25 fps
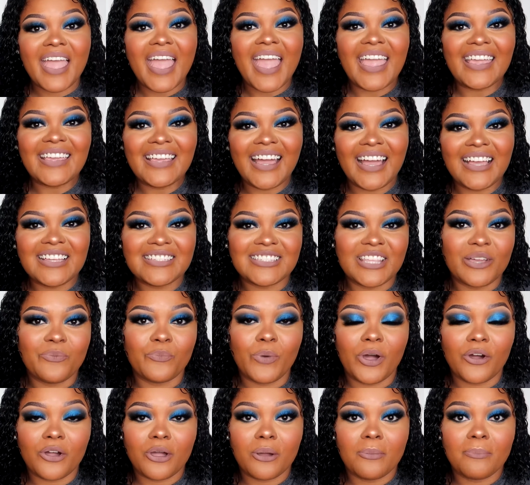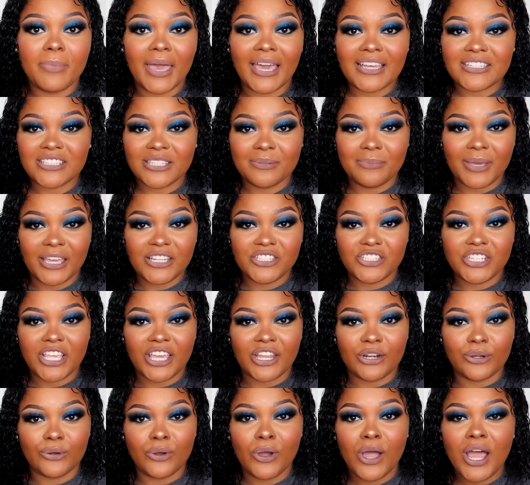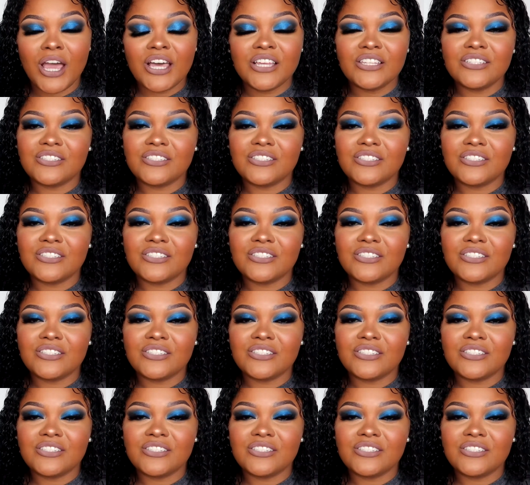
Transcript: hey guys and welcome back to my channel